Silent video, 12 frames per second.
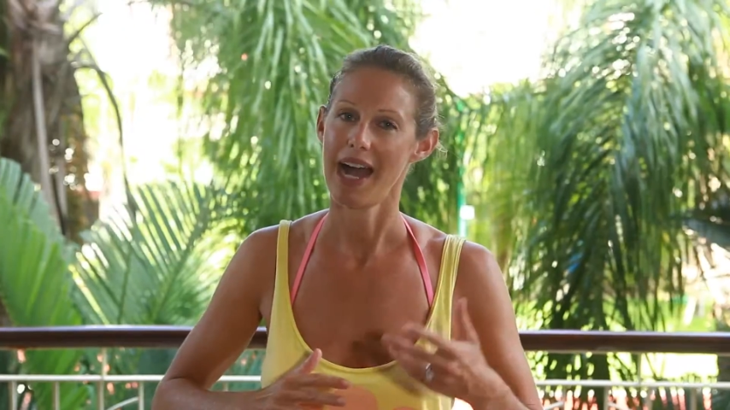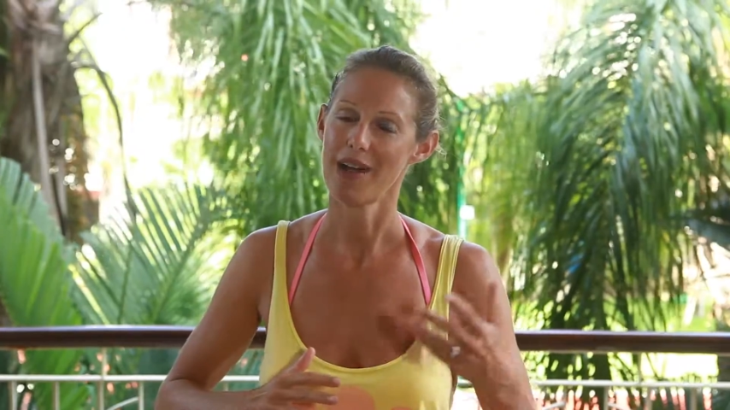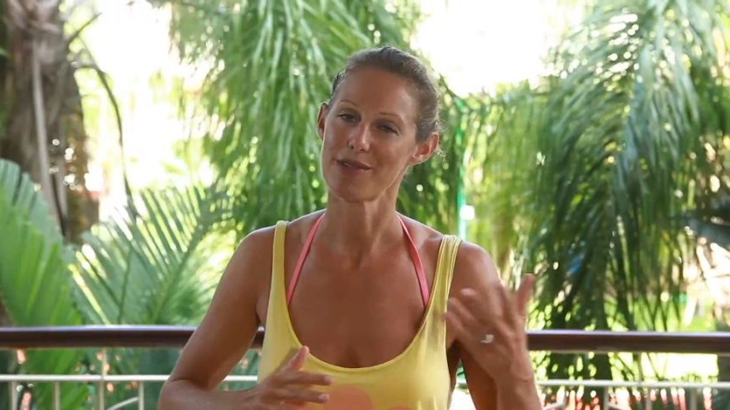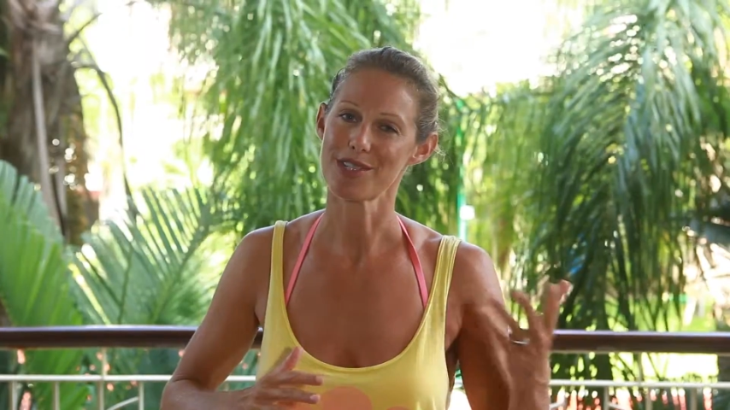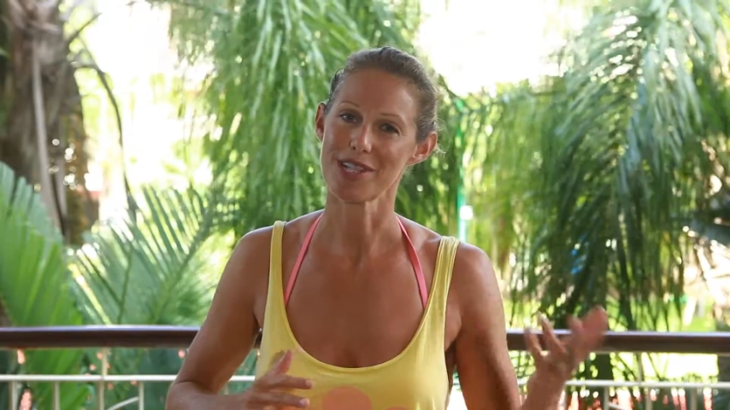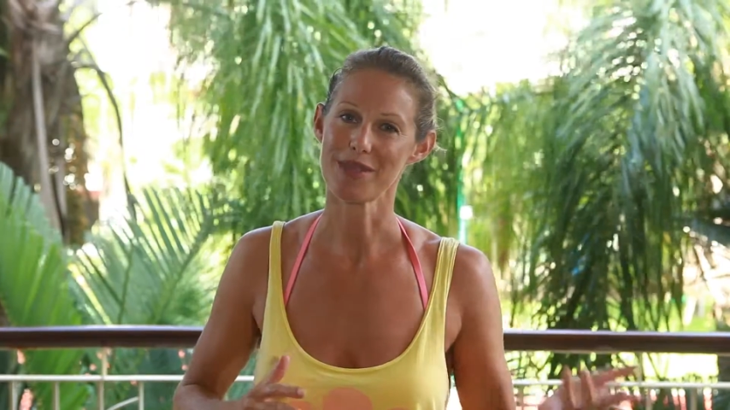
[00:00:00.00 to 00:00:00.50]

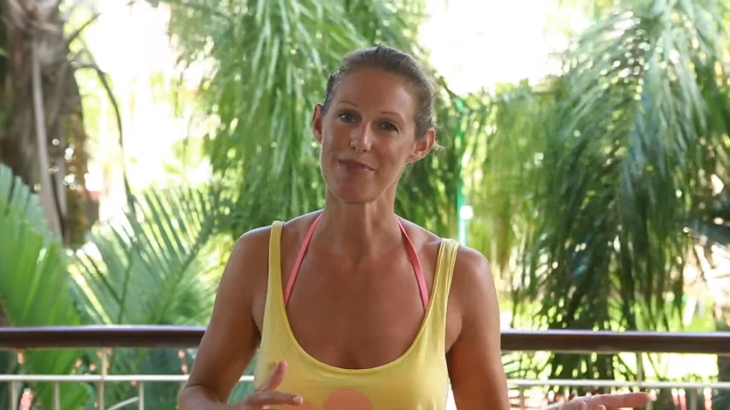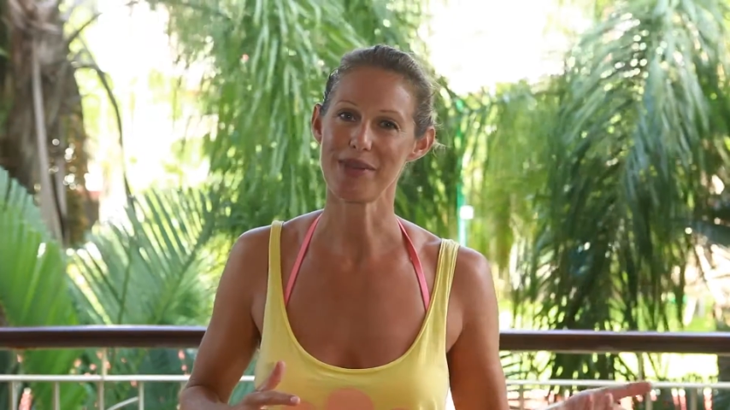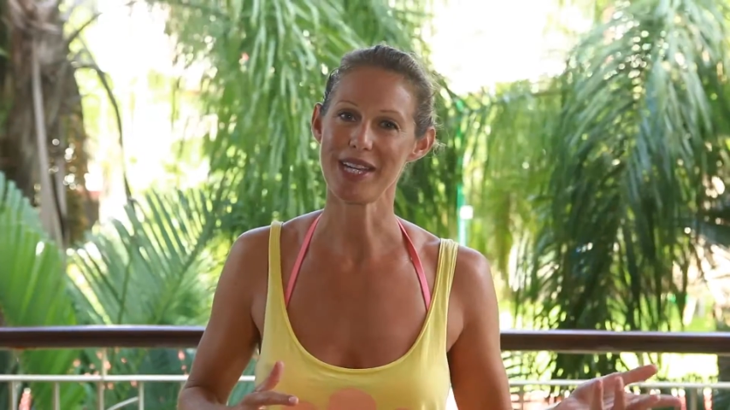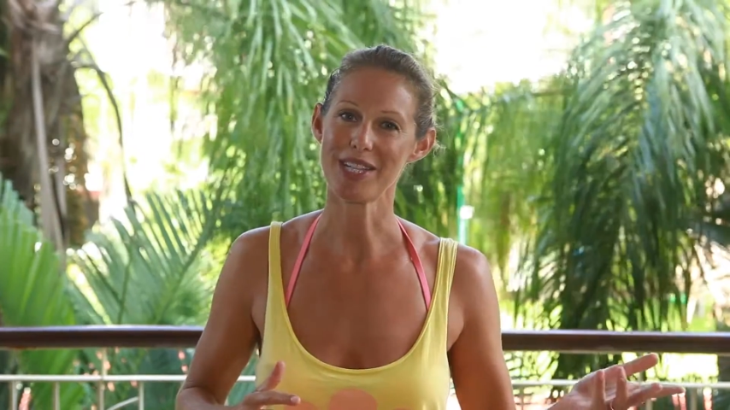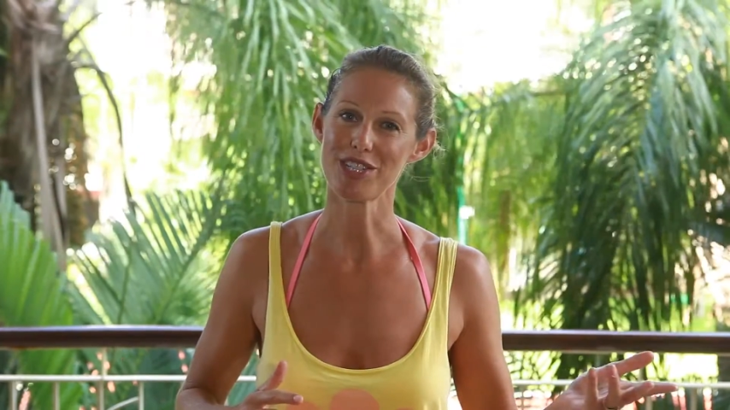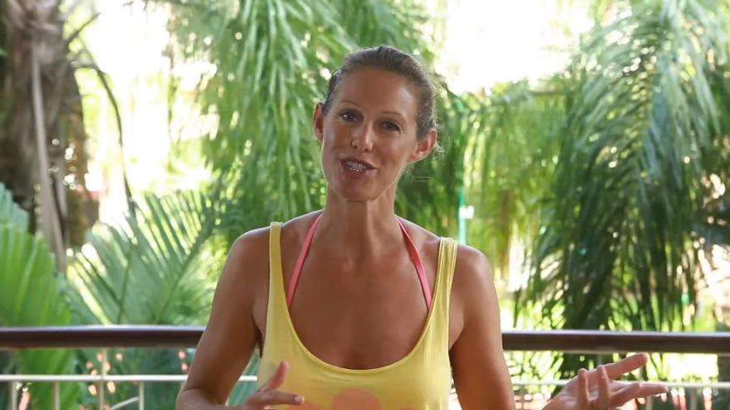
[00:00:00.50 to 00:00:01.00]
out to the
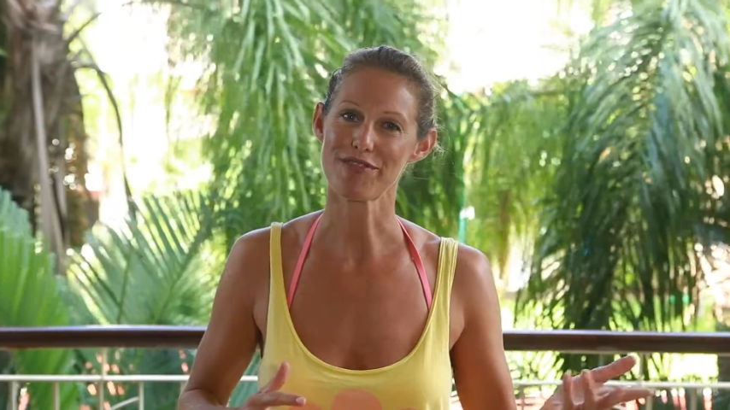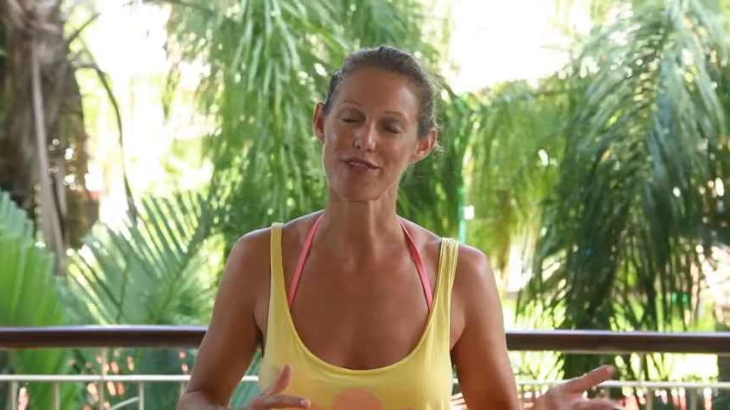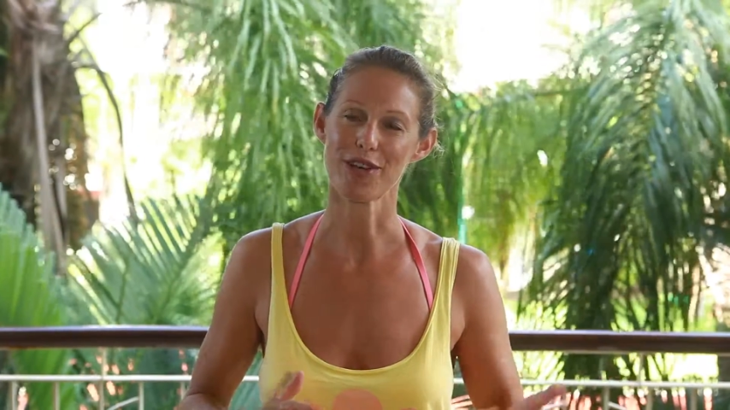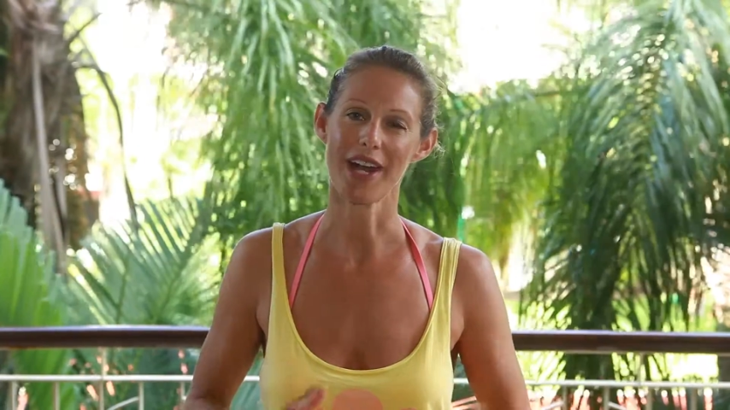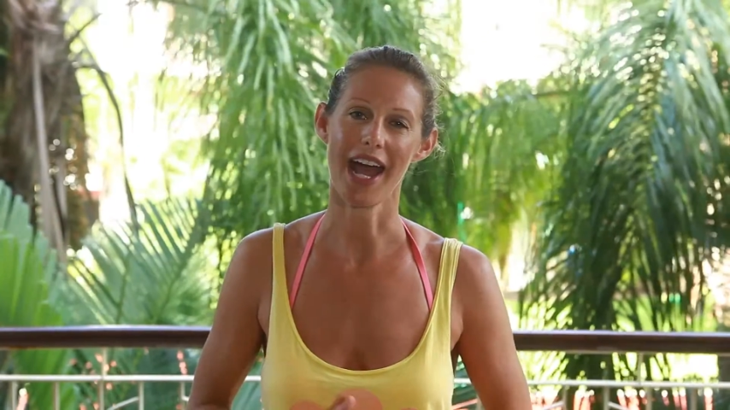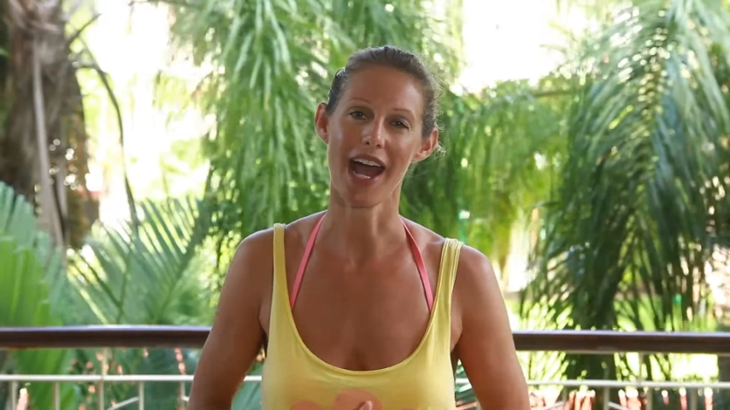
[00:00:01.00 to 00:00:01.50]
beach for an